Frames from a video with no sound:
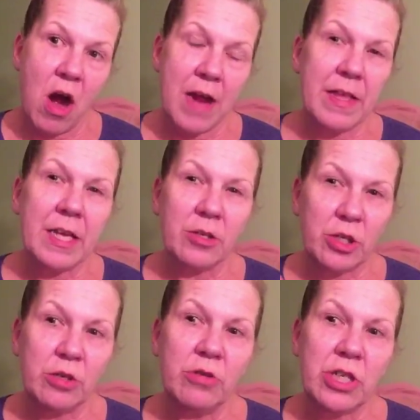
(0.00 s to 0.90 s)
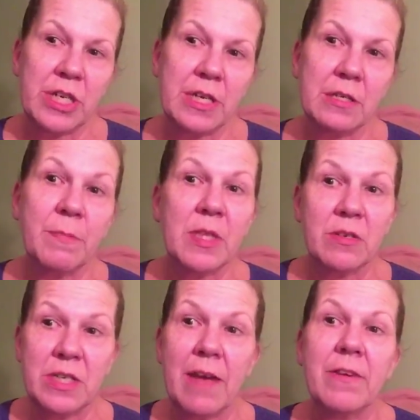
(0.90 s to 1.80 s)
I think it's 2 G's, but
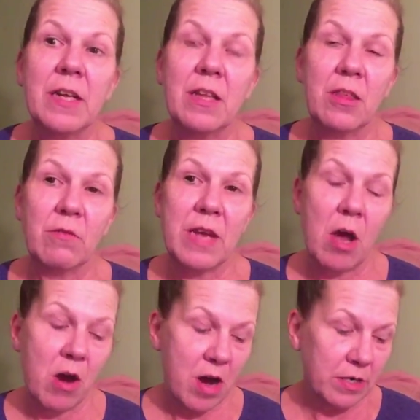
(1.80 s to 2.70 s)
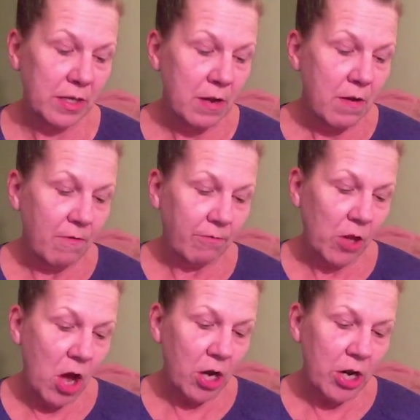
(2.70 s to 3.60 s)
there's definitely 3 R's.
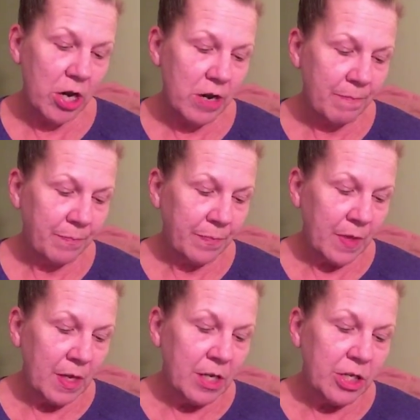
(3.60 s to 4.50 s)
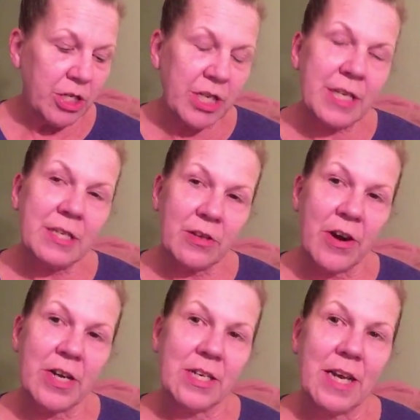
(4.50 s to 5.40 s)
Vlogger. She
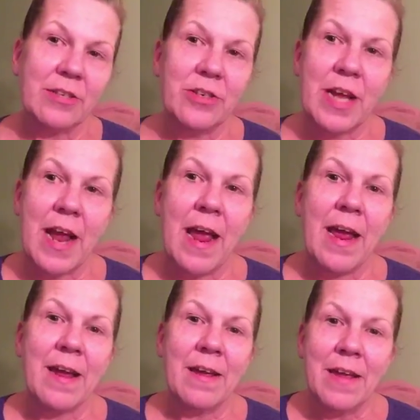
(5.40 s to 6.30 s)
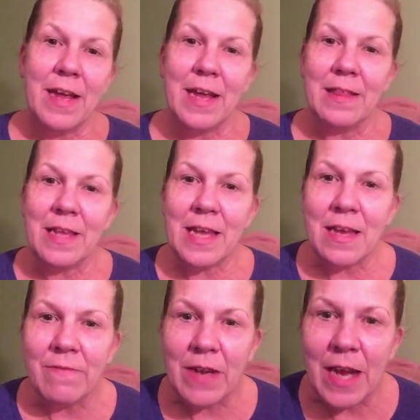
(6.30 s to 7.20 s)
started yesterday in the
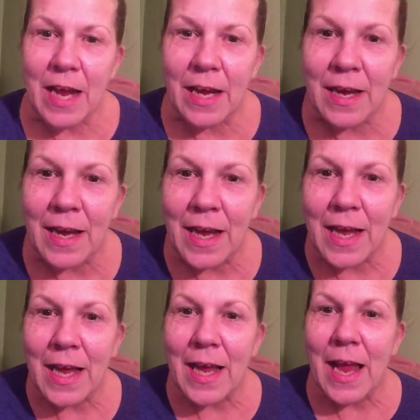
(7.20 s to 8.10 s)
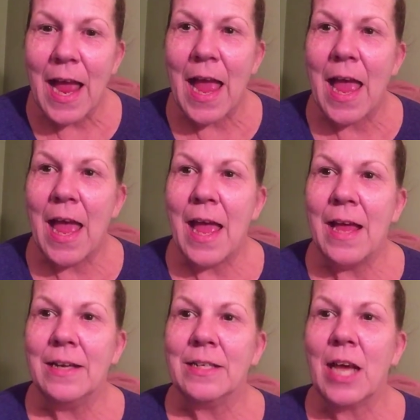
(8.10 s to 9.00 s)
evening,
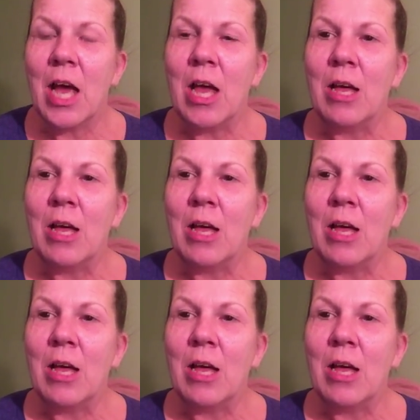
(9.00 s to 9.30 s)
and